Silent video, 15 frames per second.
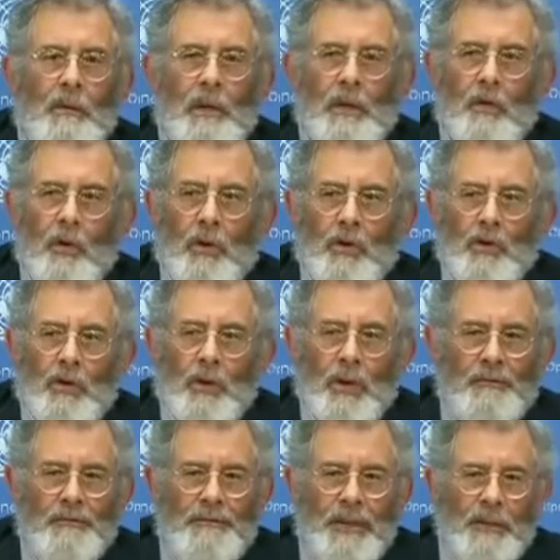in order to
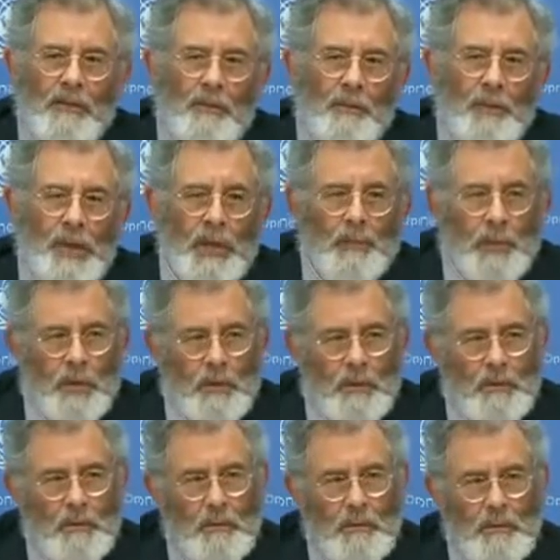convince people
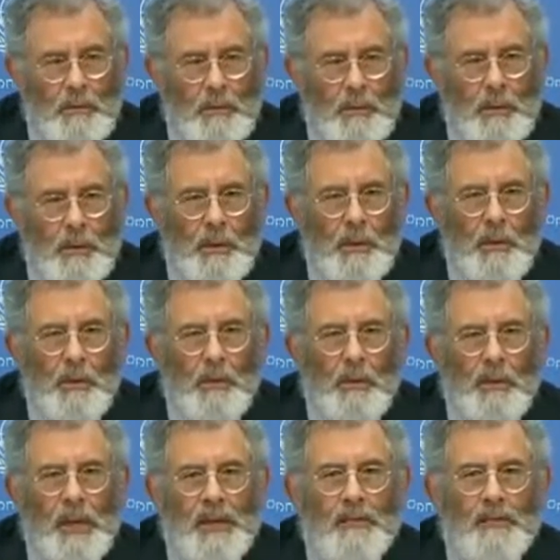
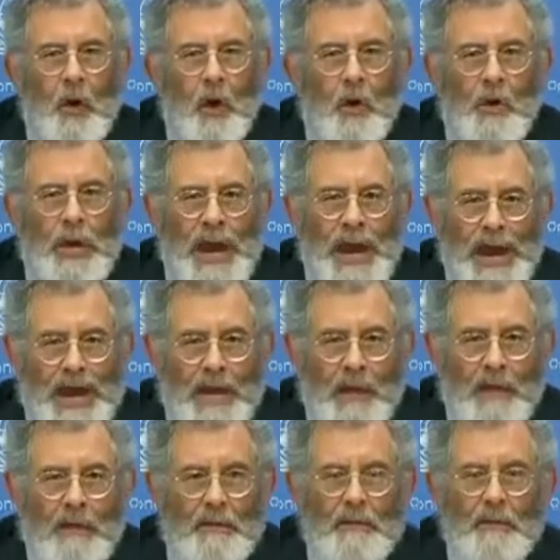that it's okay
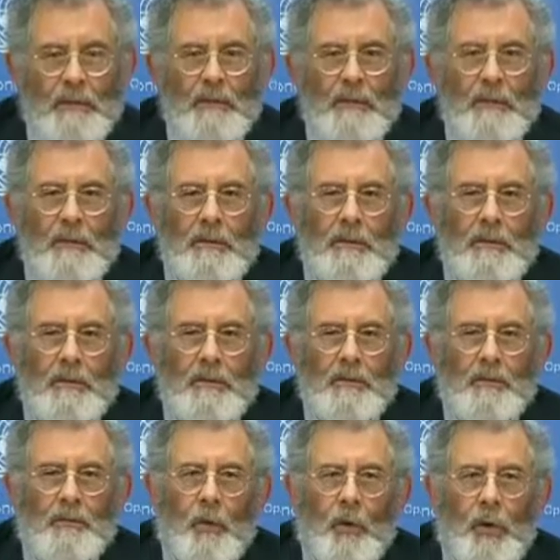
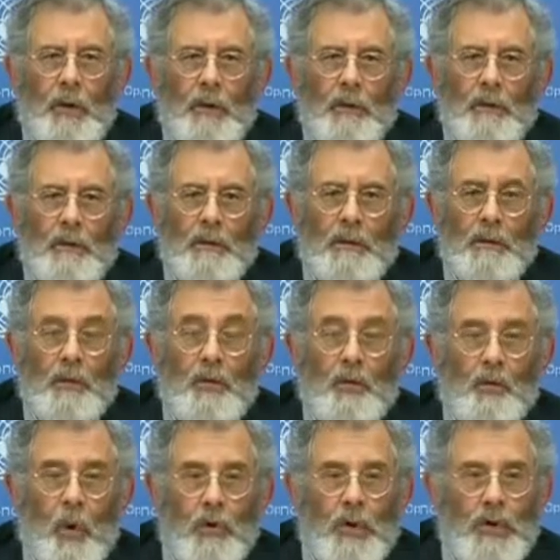for
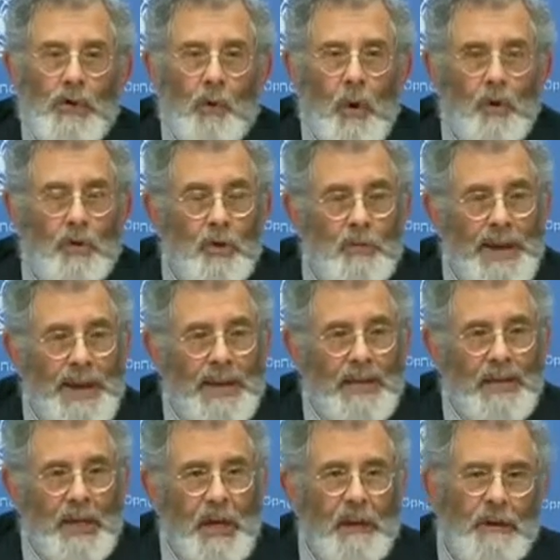quote-unquote
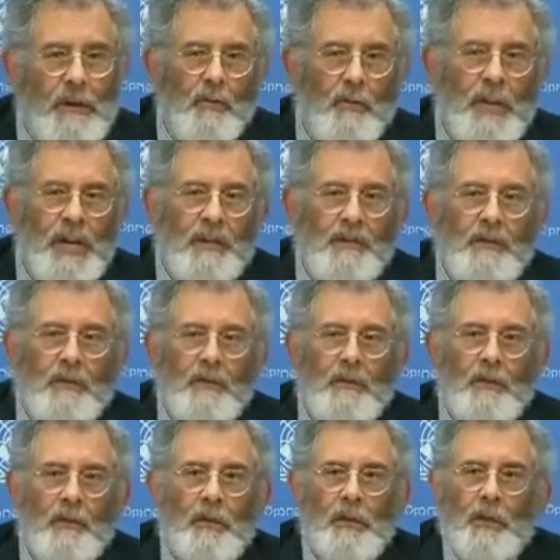humanitarian
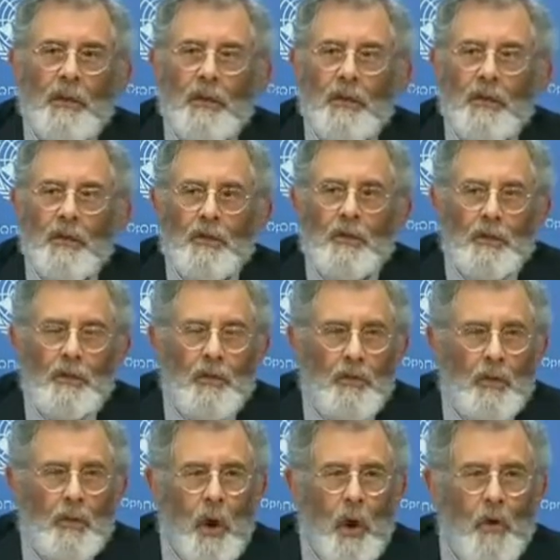reasons
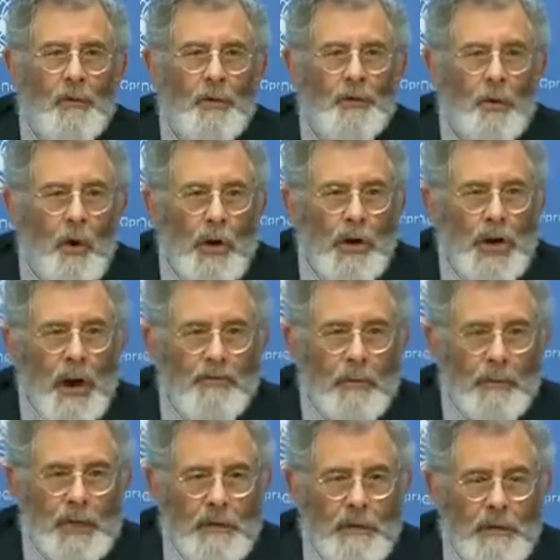to overthrow a
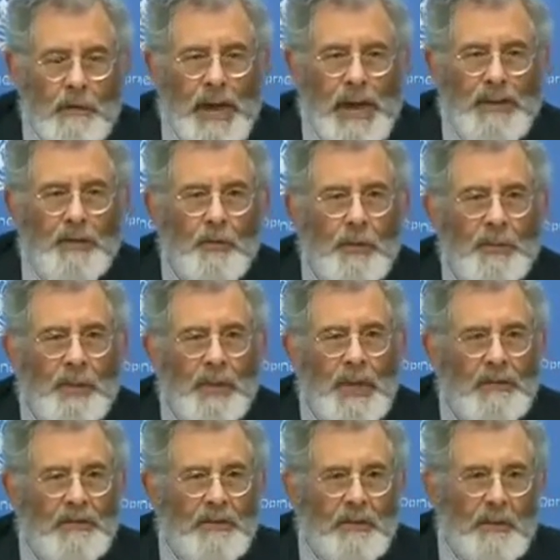government and to
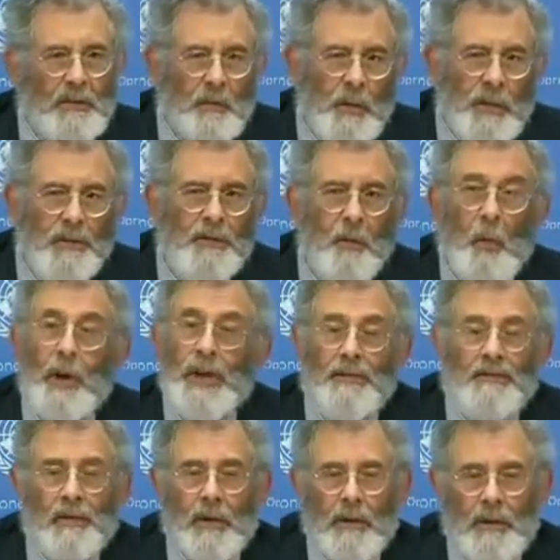replace it with
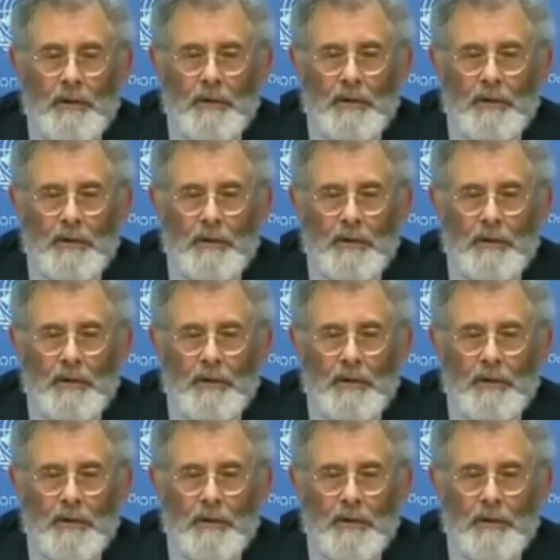whatever.